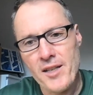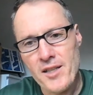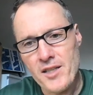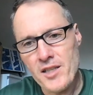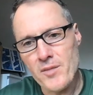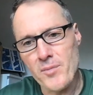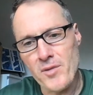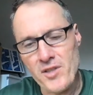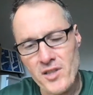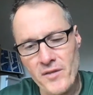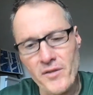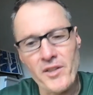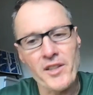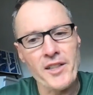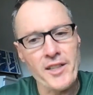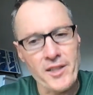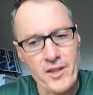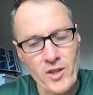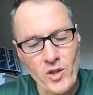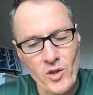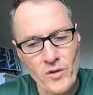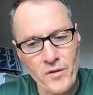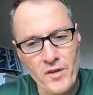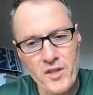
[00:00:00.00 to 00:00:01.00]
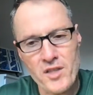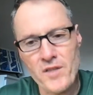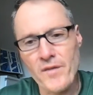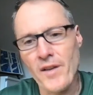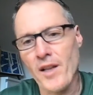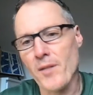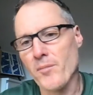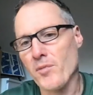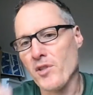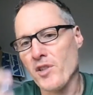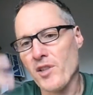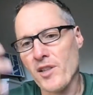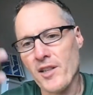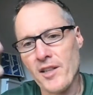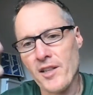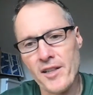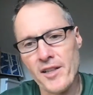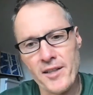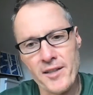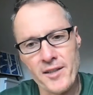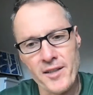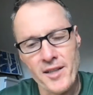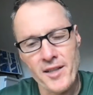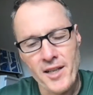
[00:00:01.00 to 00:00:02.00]
specifically at the university of
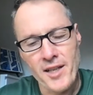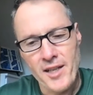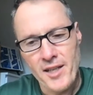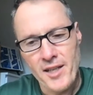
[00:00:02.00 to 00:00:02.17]
alberta and